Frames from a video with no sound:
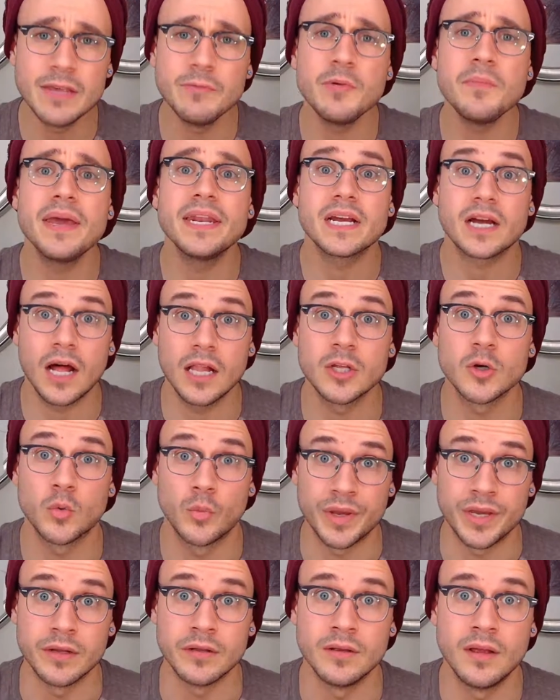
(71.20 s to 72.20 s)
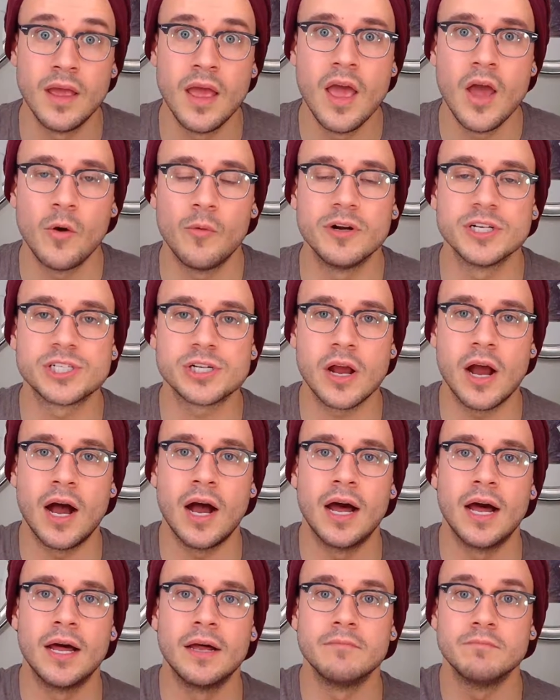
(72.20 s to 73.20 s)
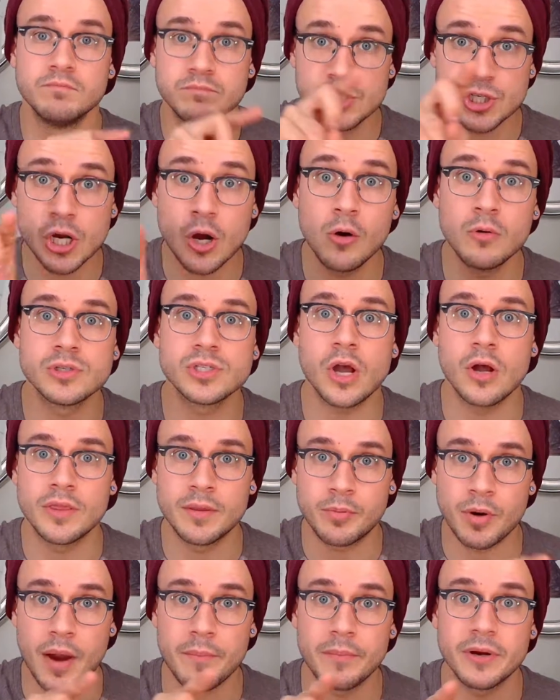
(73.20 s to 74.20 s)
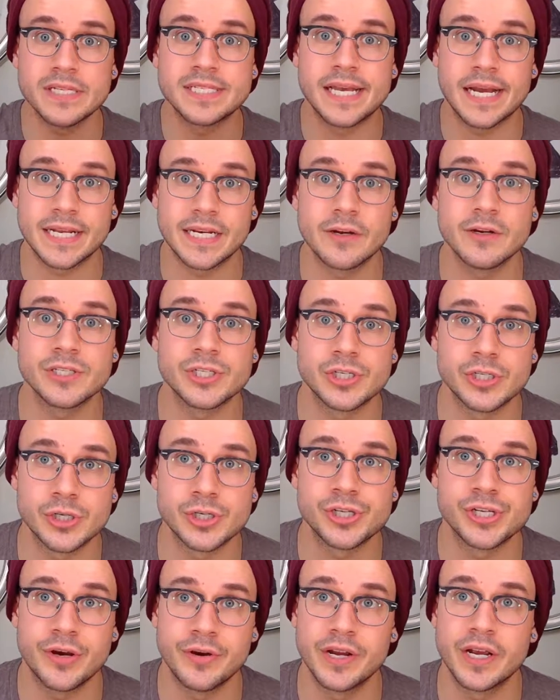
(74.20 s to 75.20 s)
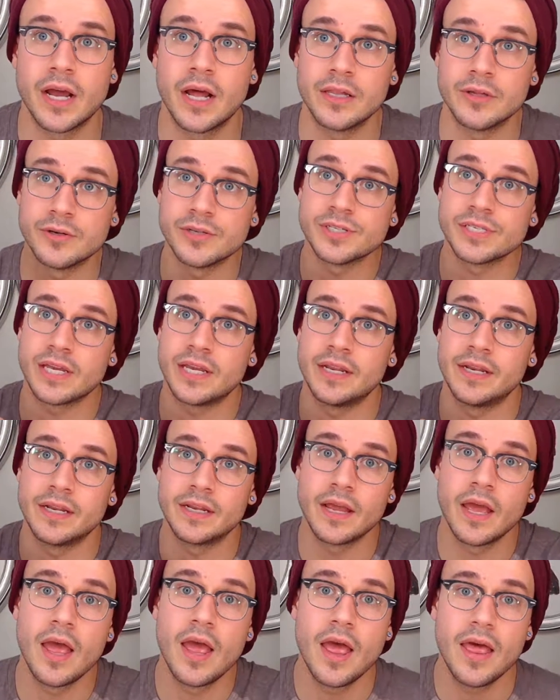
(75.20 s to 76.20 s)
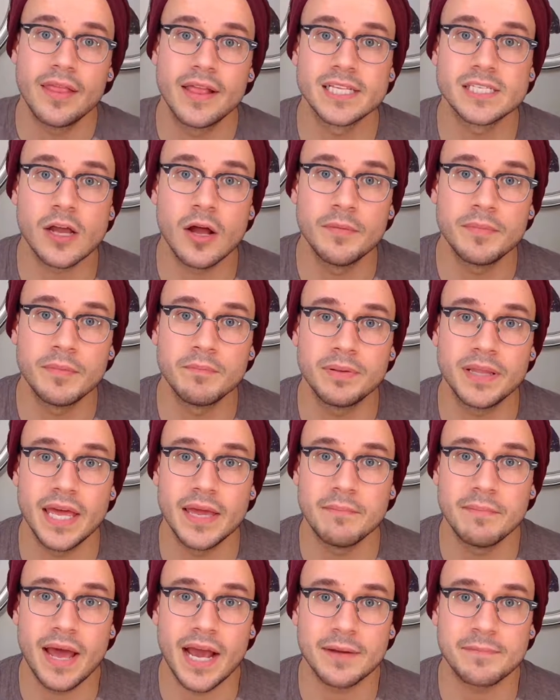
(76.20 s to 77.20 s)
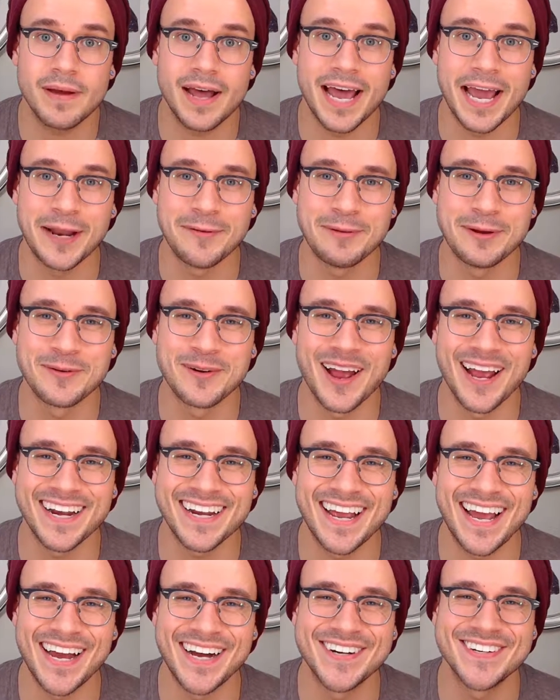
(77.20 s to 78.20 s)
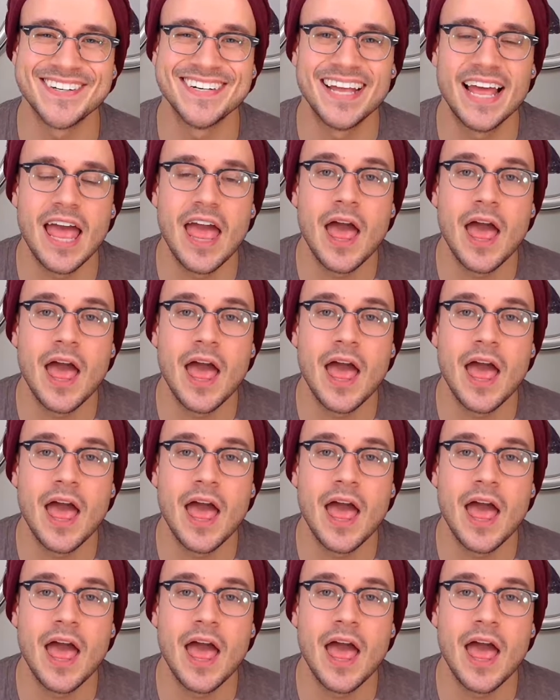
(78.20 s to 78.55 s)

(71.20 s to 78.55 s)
And then we made a color wheel, which shows all the primary, secondaries, and tertiary colors, and it's all been playing back behind me right now.